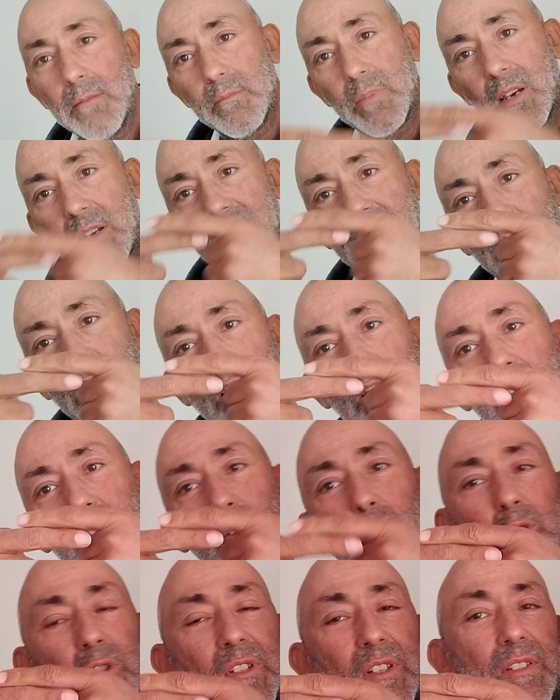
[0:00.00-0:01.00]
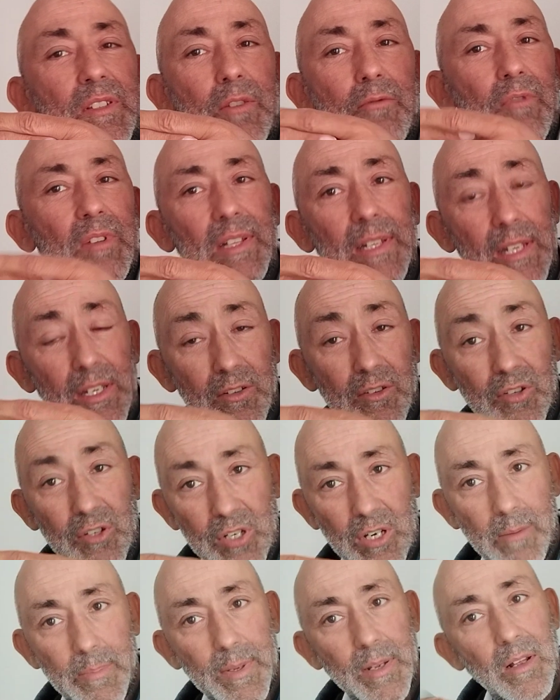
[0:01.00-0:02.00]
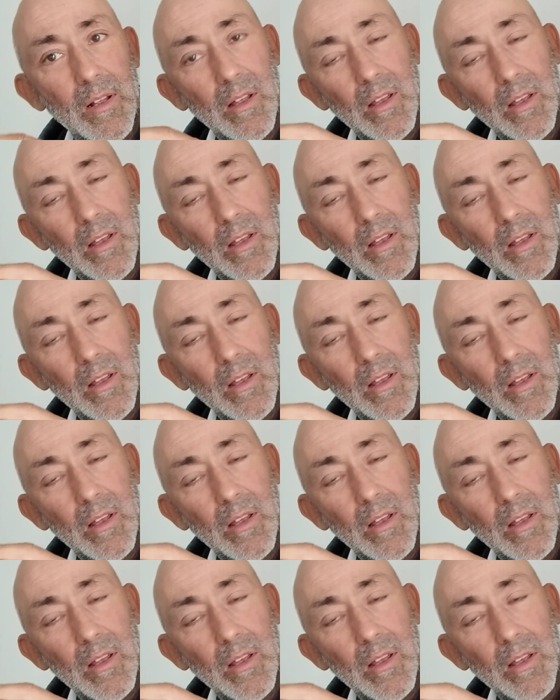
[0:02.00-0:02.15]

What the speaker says: because it closes the relationship.